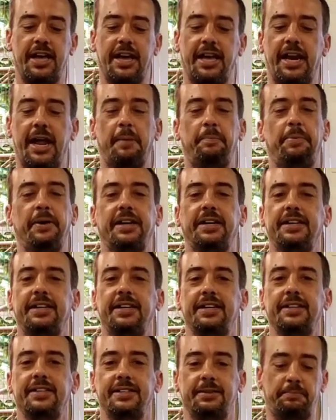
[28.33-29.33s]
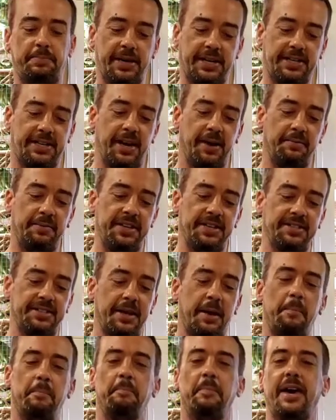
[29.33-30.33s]
and I picked up
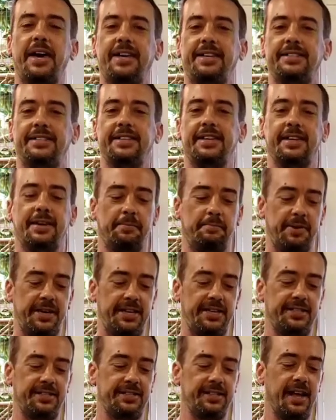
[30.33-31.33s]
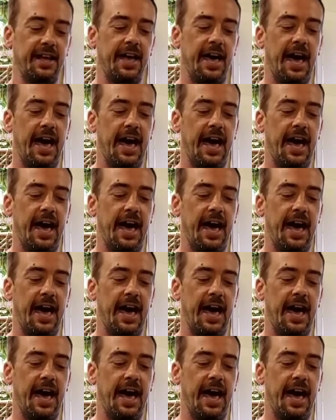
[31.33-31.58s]
this amazing beast.